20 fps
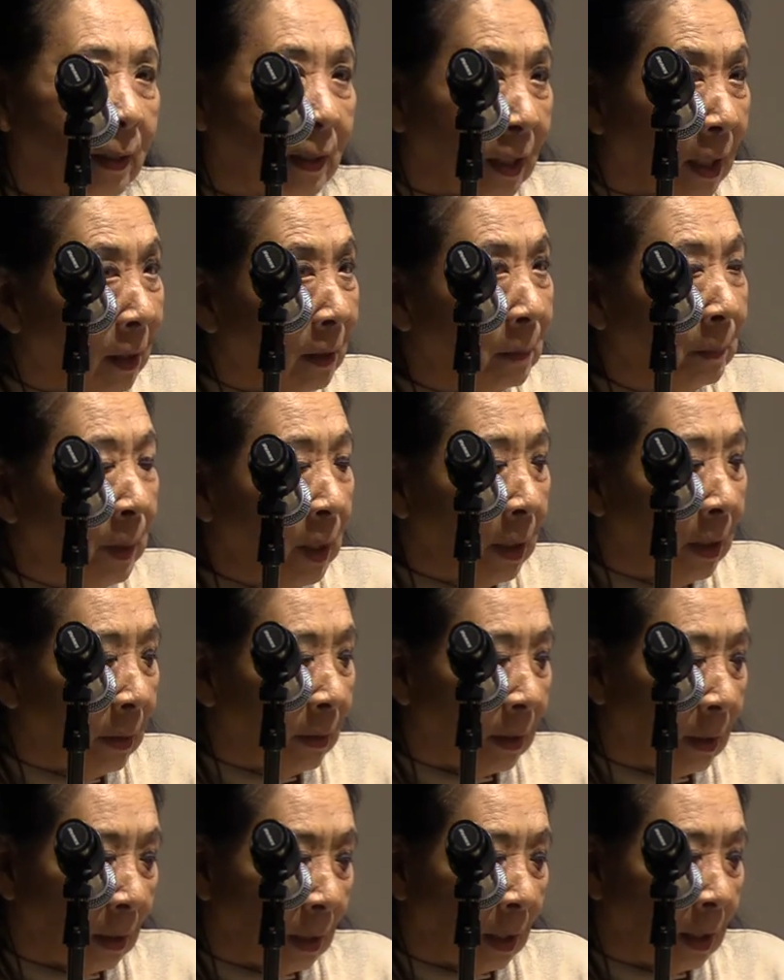Tell me
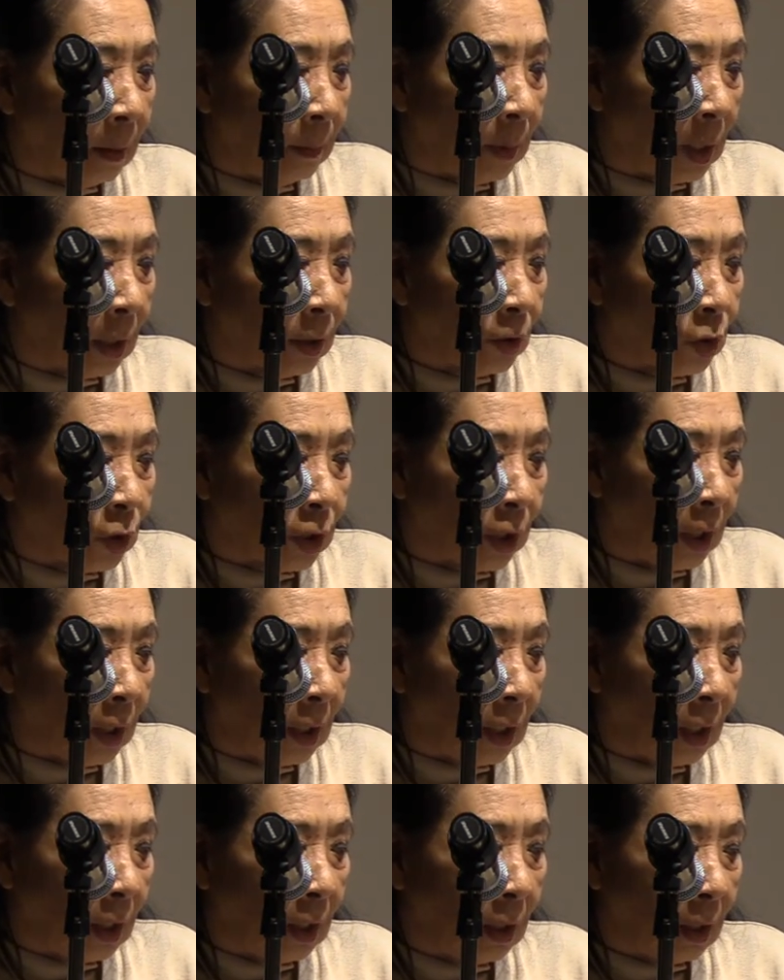that I am not
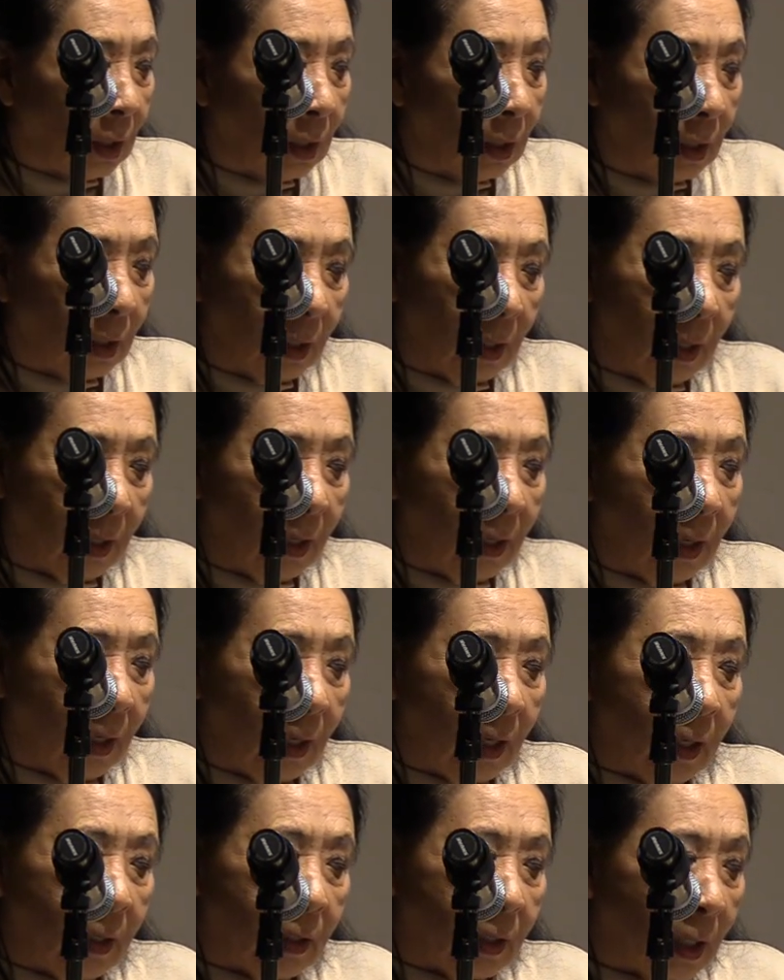shaking.
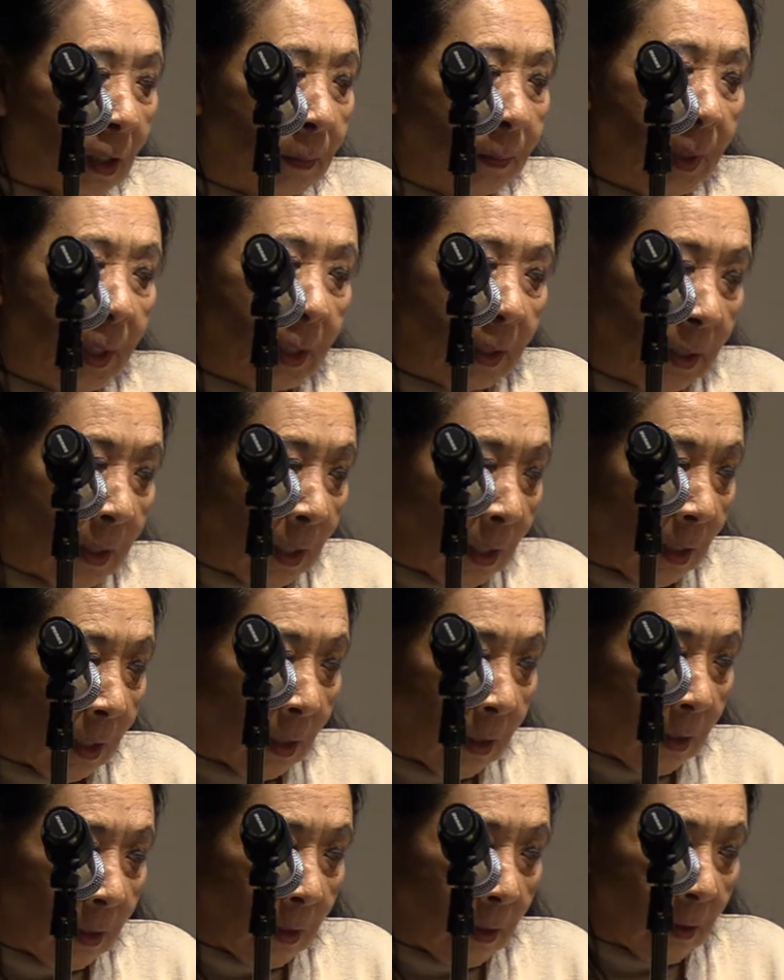Tell me
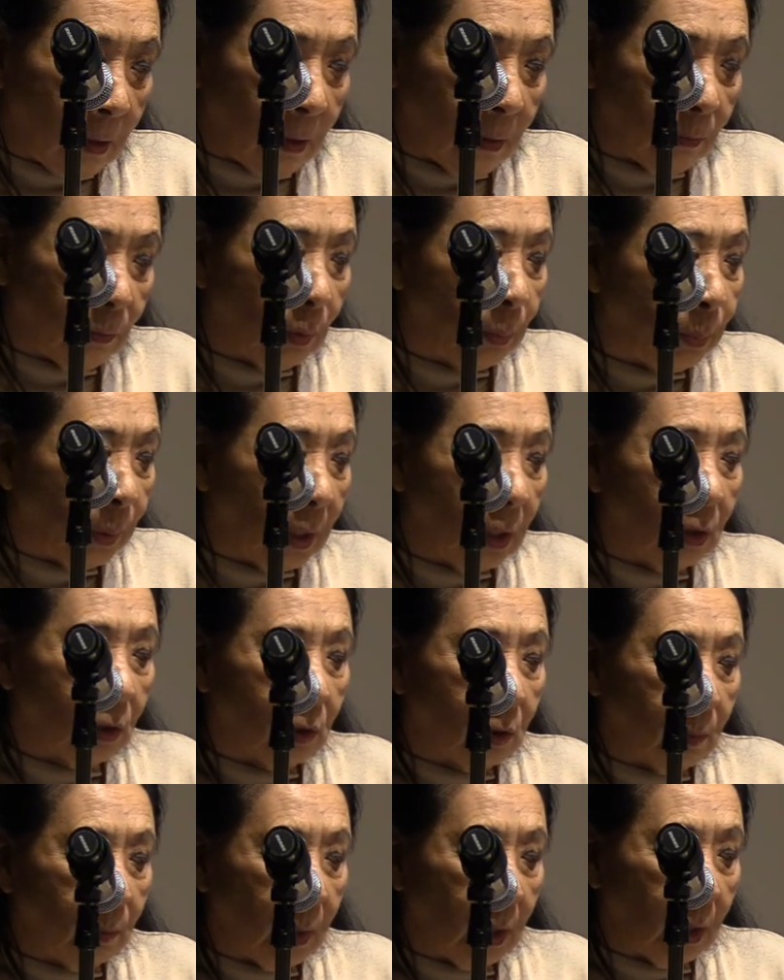again, repeat
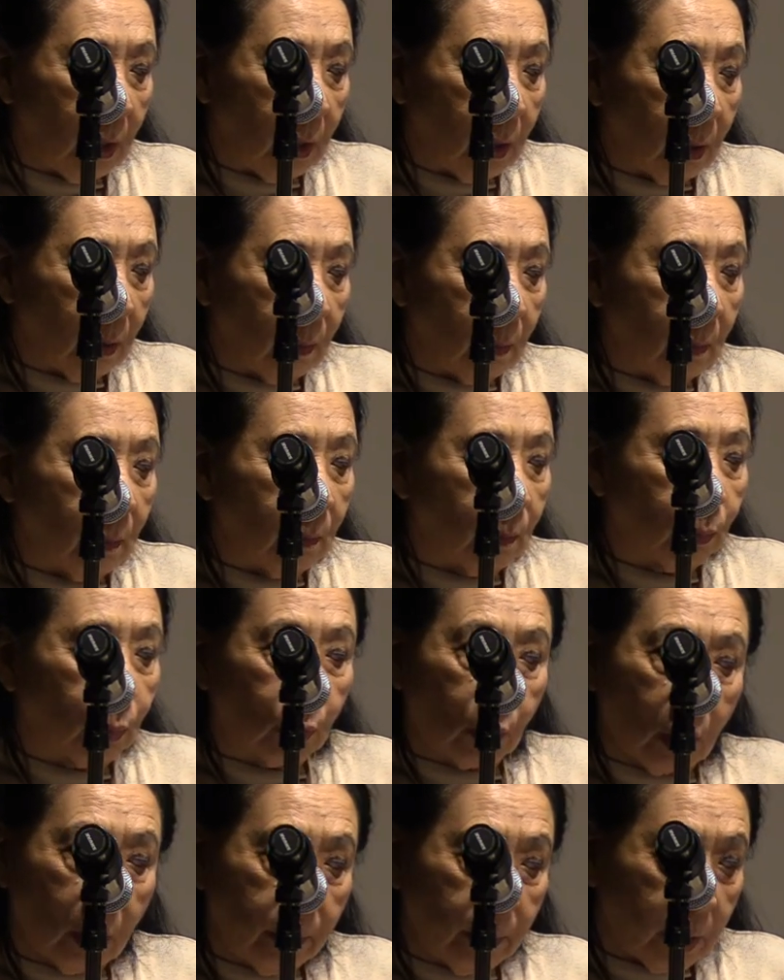to me,
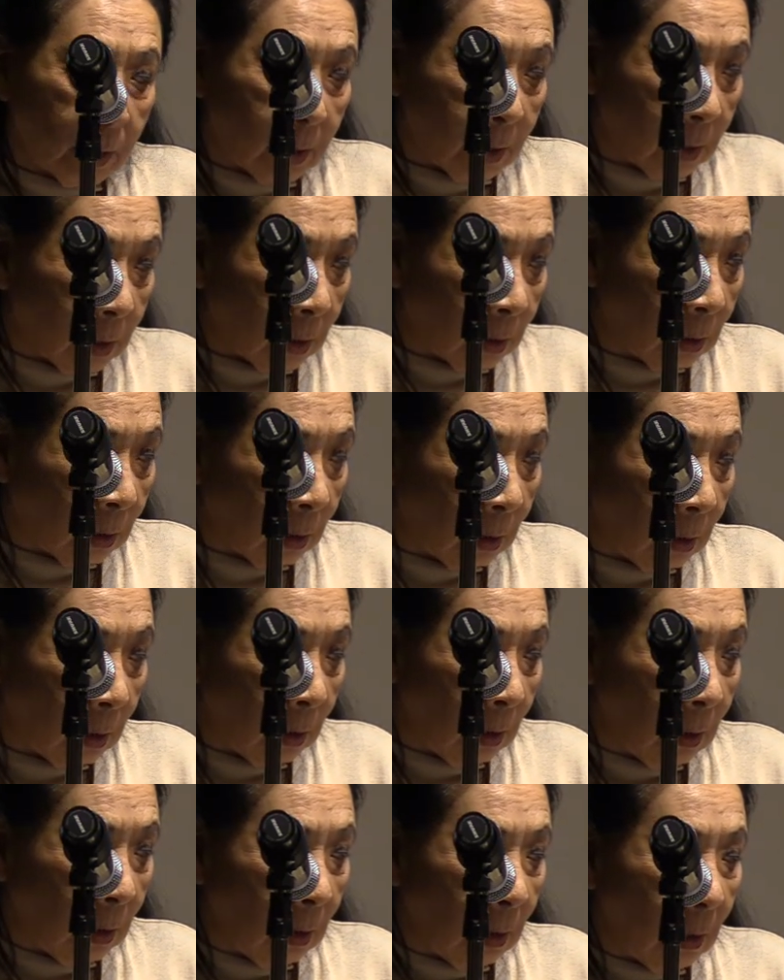promise
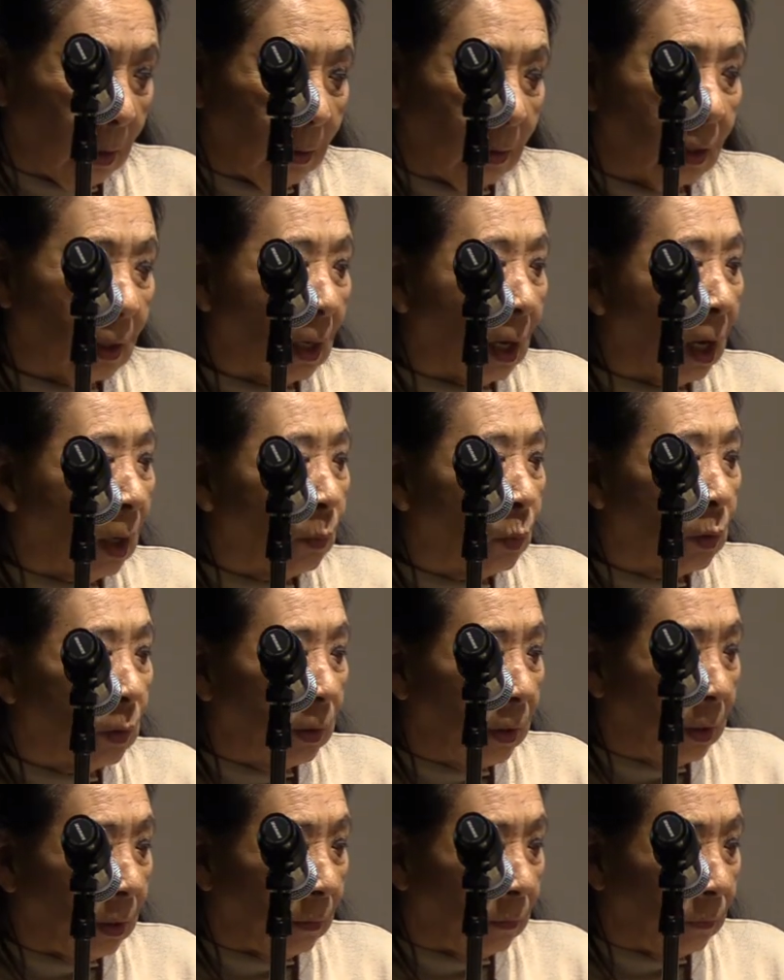that I will
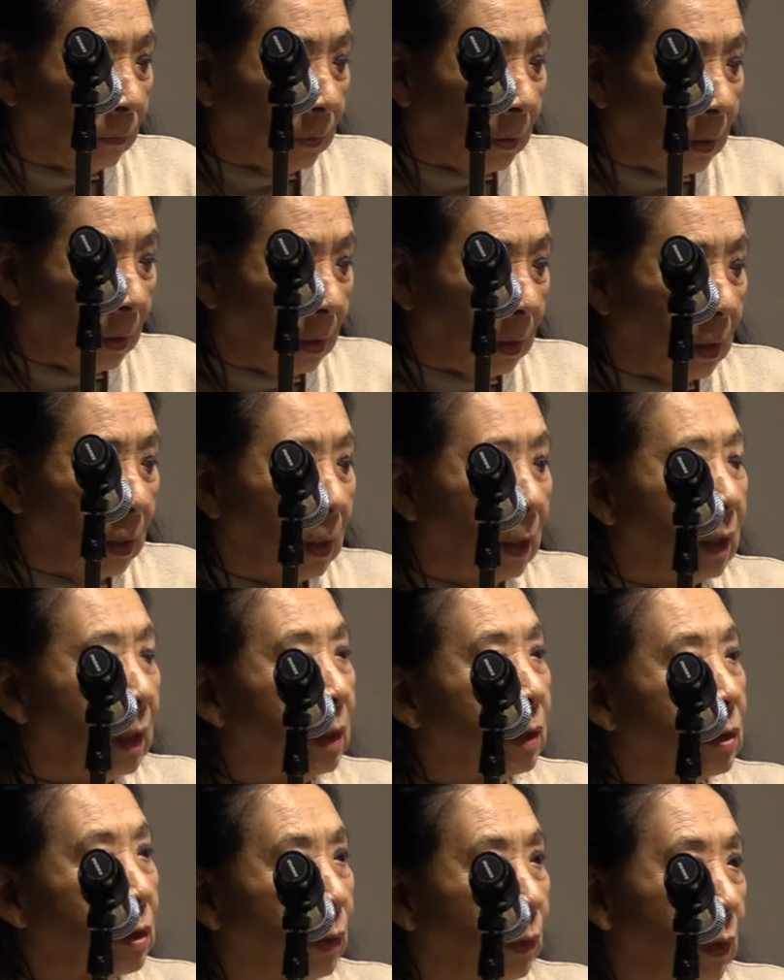live
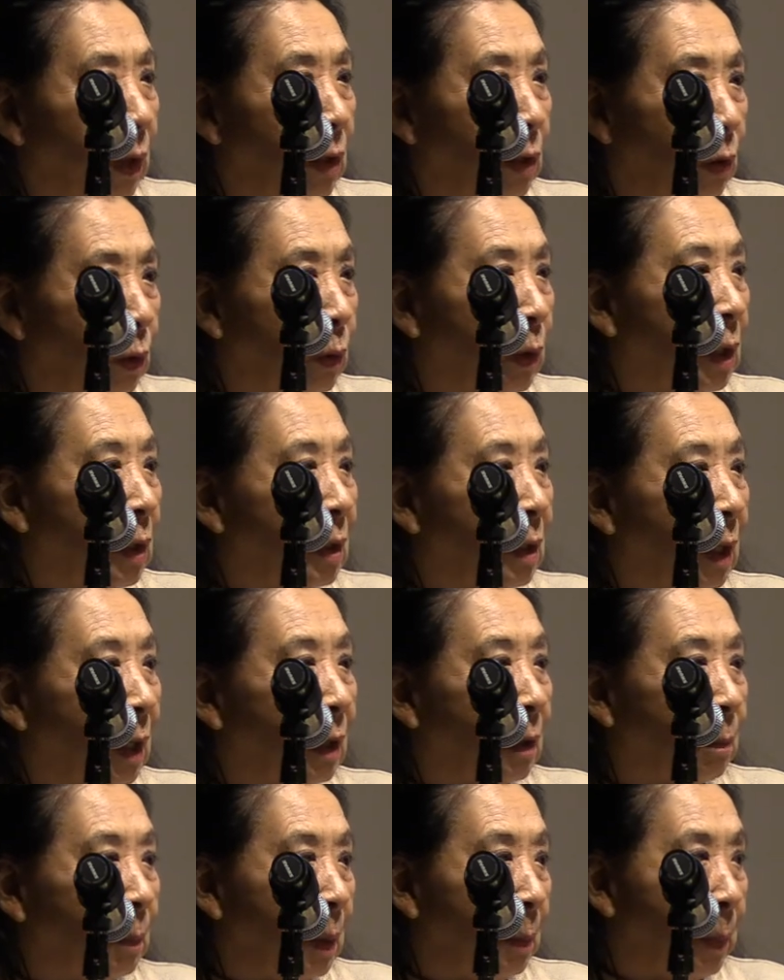so that you can
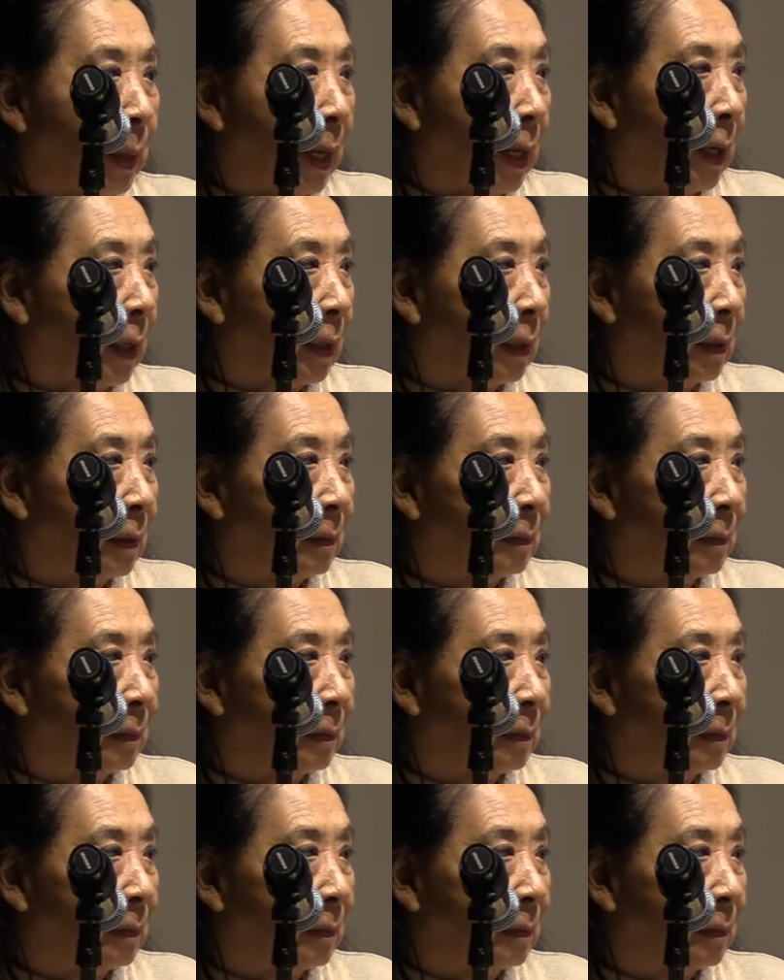take me back.